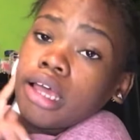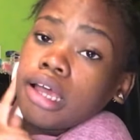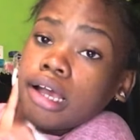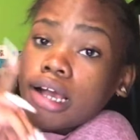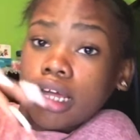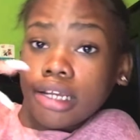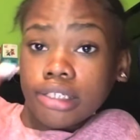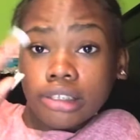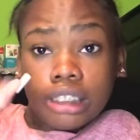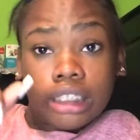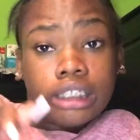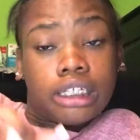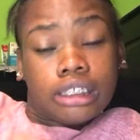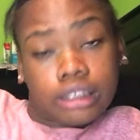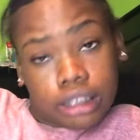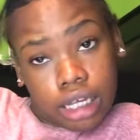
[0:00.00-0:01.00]
Because that's
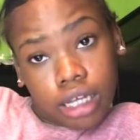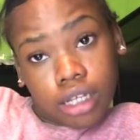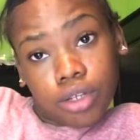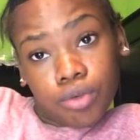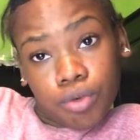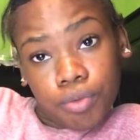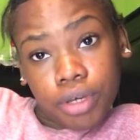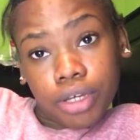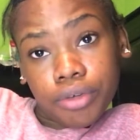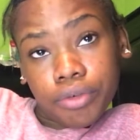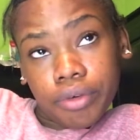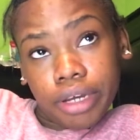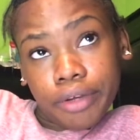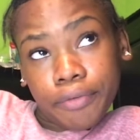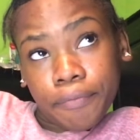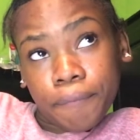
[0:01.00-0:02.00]
exactly what we're going to do right now.